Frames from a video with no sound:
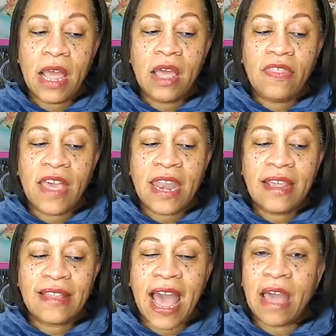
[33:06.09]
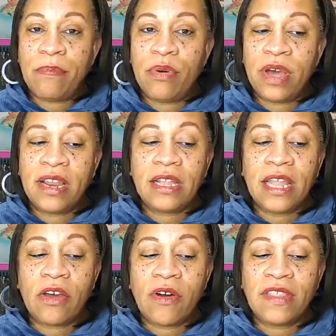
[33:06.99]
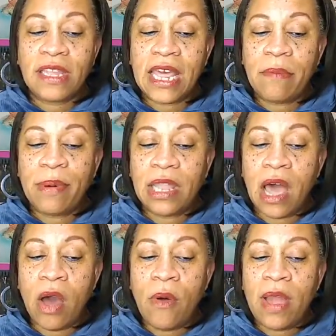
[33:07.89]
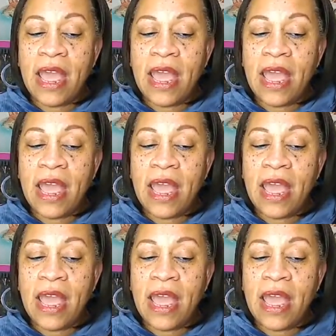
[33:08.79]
Then I put click on the link below,